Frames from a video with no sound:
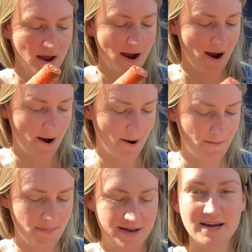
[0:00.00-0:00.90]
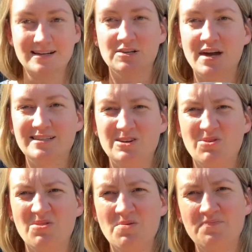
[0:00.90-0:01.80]
And yeah, so that's
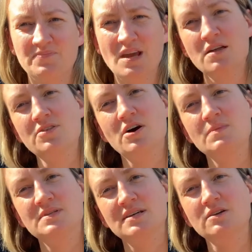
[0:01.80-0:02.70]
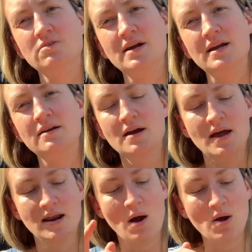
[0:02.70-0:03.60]
your 30% green.
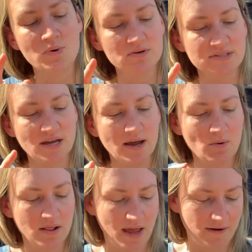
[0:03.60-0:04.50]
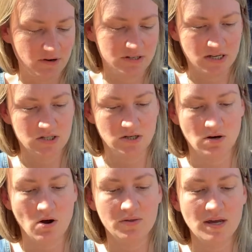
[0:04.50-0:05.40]
Now I will say, while I have your attention
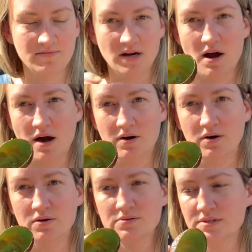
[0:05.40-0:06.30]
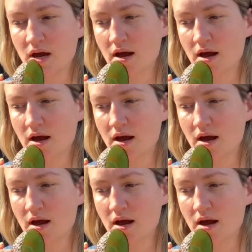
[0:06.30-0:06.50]
on the avocados,